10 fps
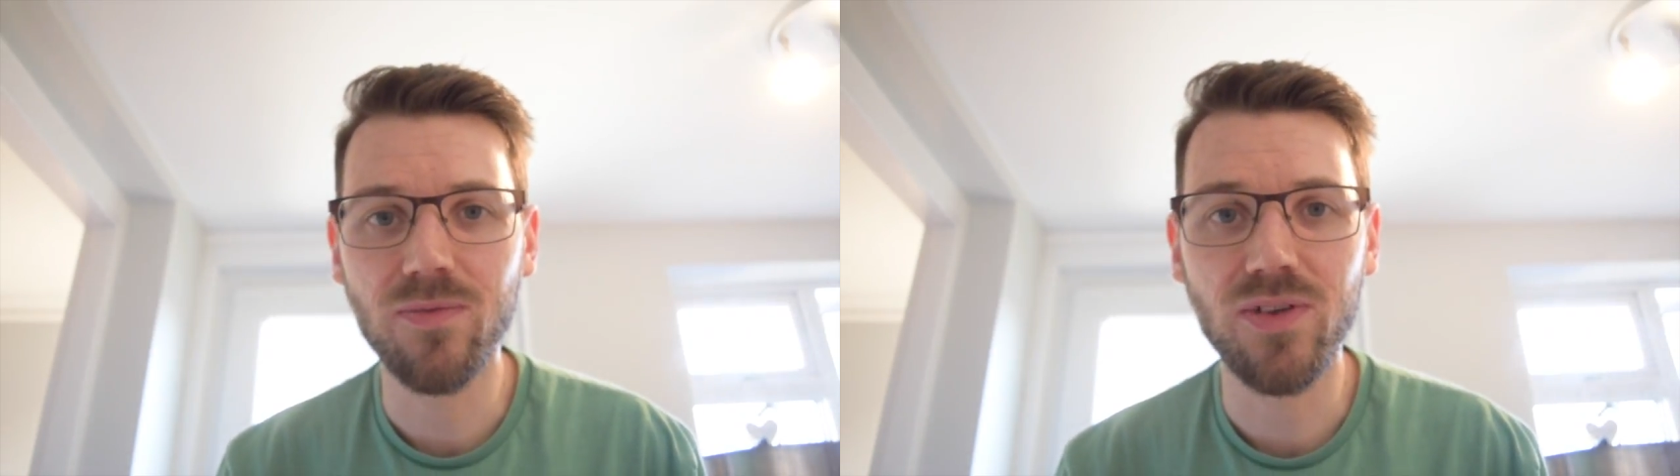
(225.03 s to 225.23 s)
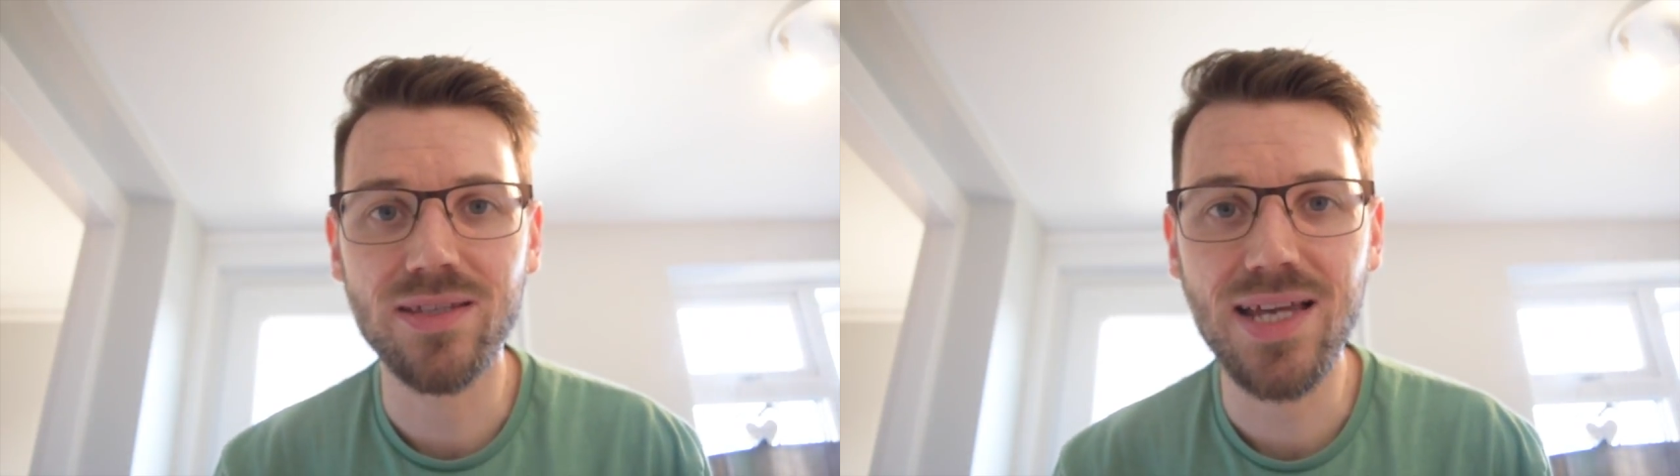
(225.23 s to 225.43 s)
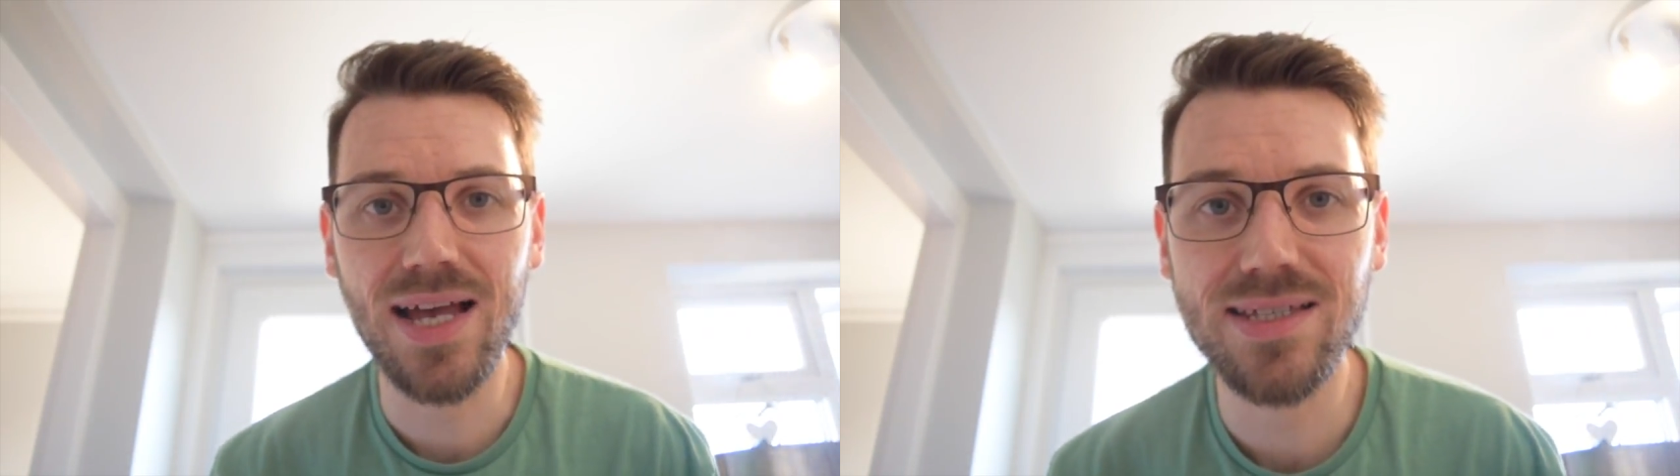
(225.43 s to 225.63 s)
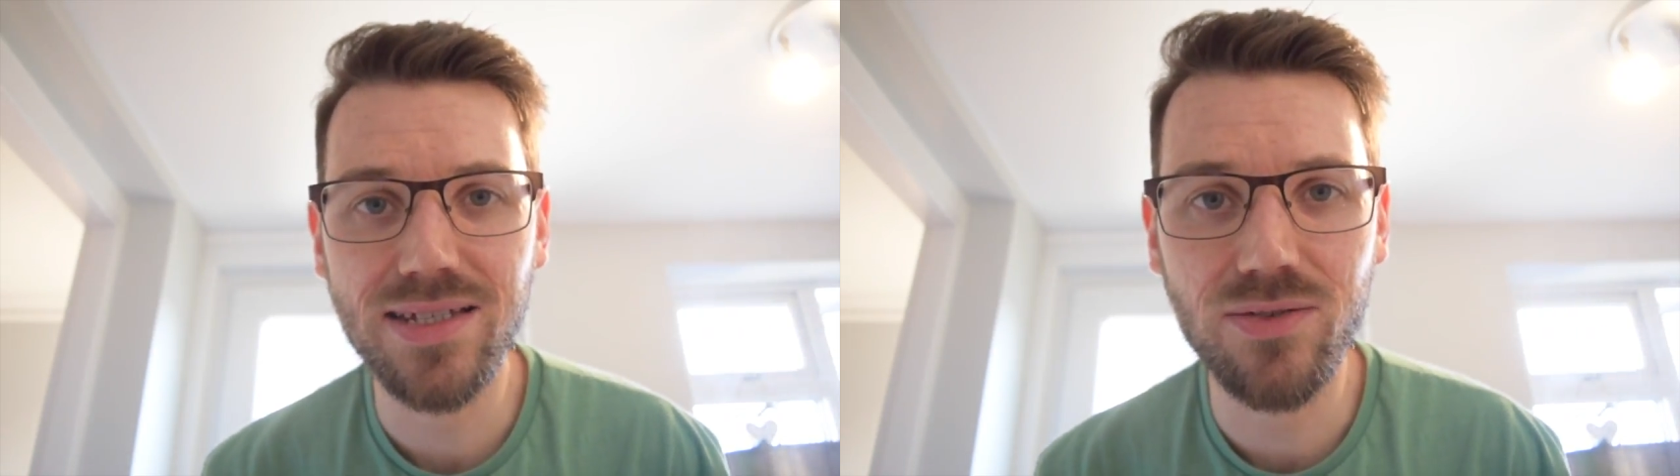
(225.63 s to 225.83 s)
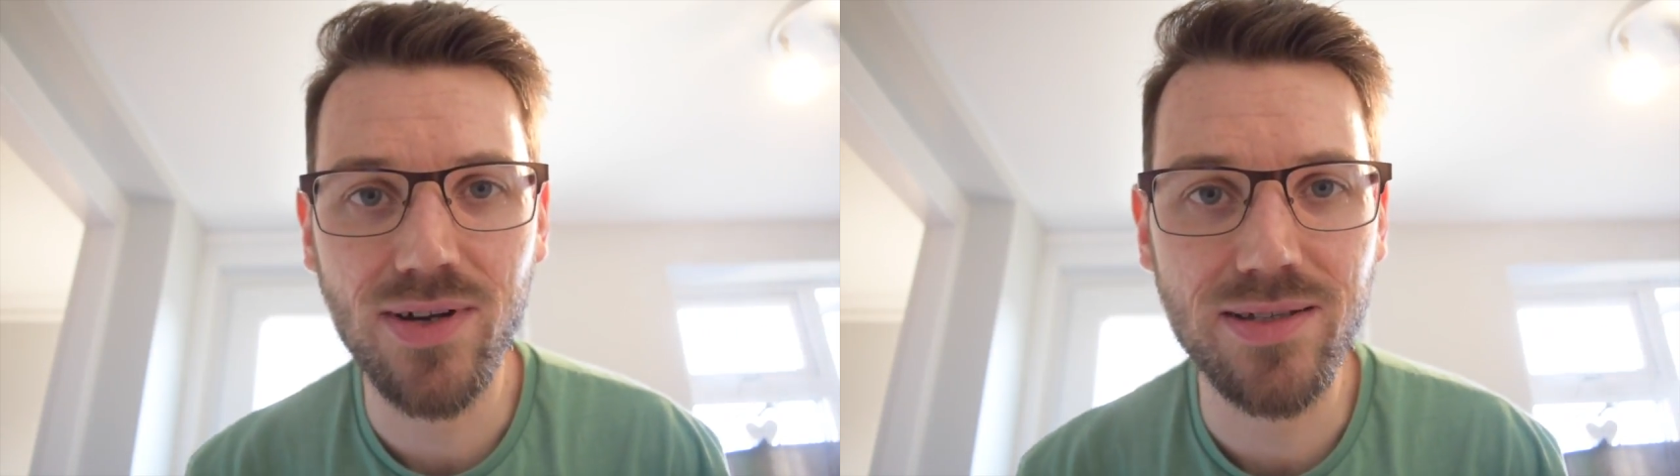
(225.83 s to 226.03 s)

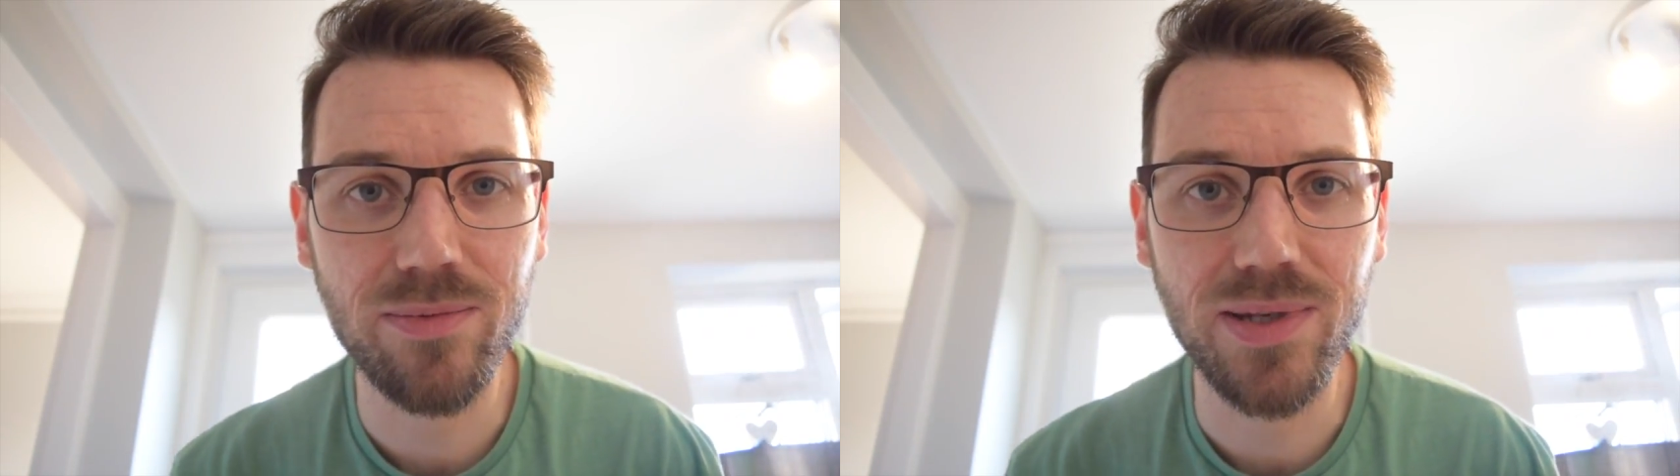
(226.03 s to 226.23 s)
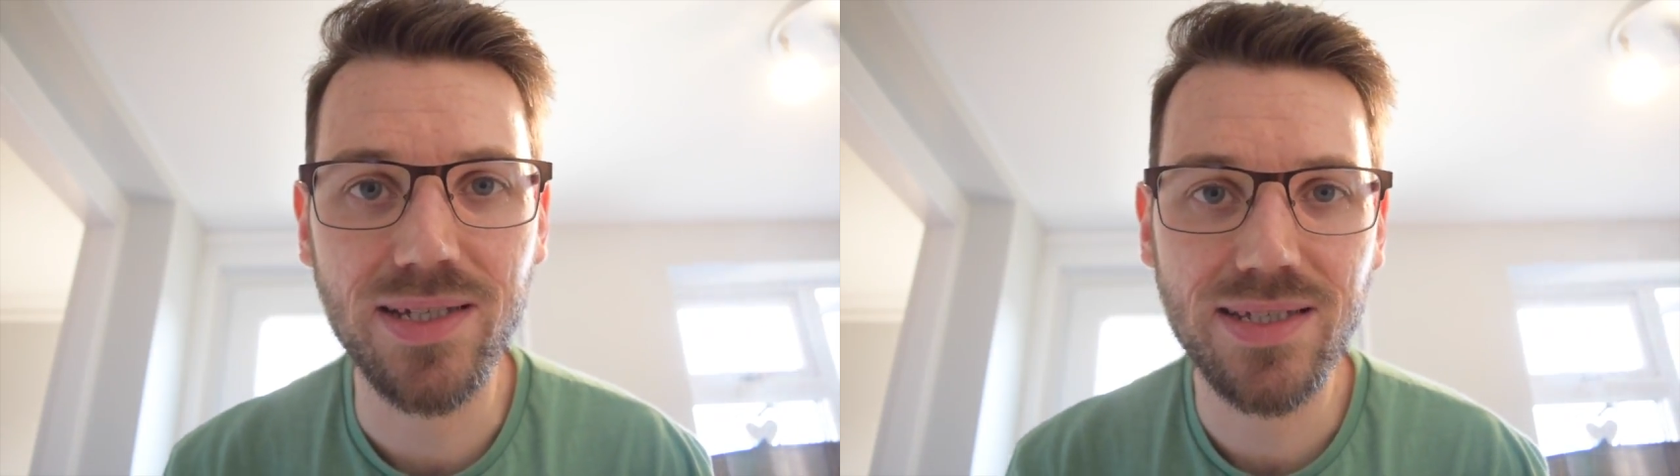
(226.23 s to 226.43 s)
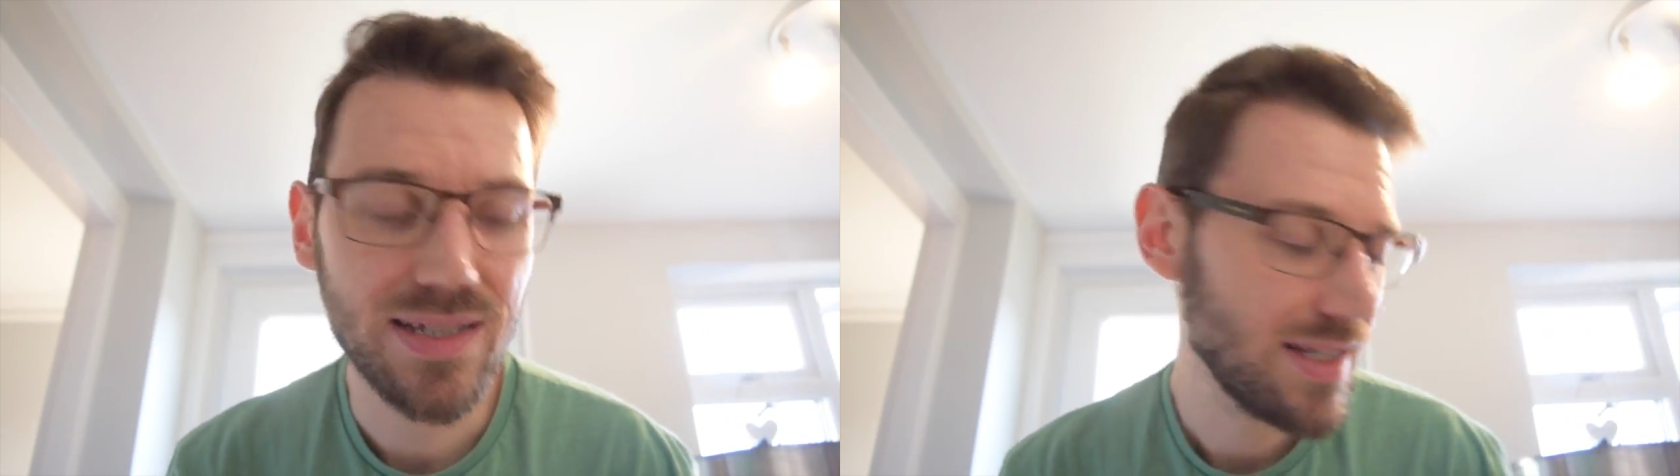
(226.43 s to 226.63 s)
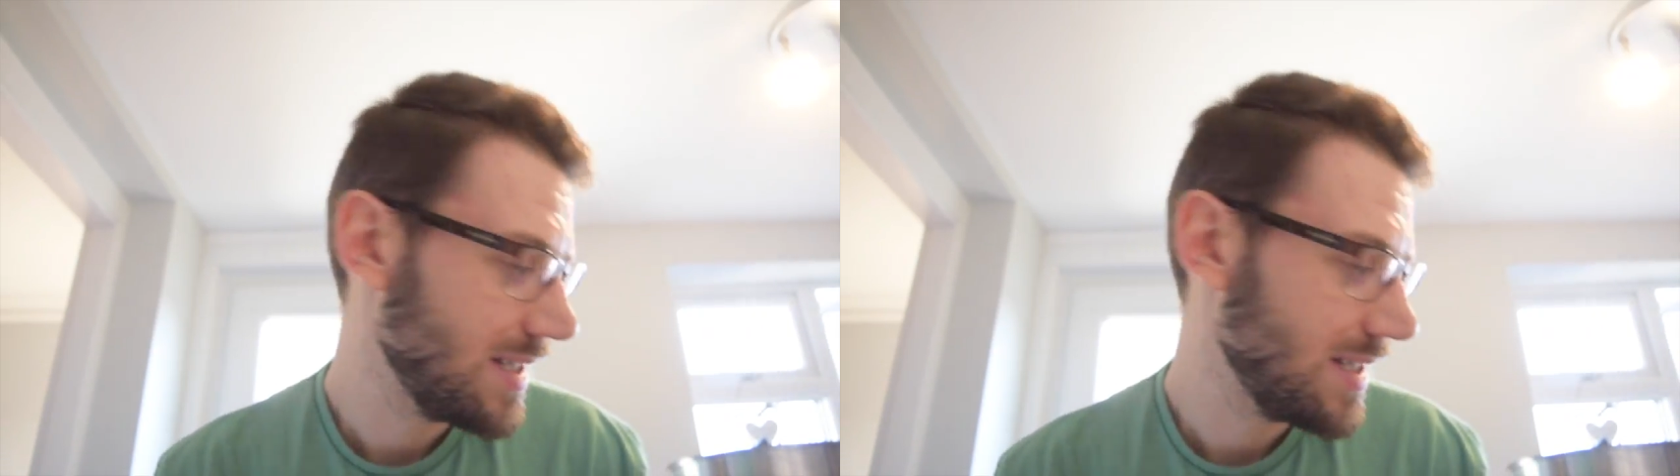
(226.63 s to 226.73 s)
fantastic recipes.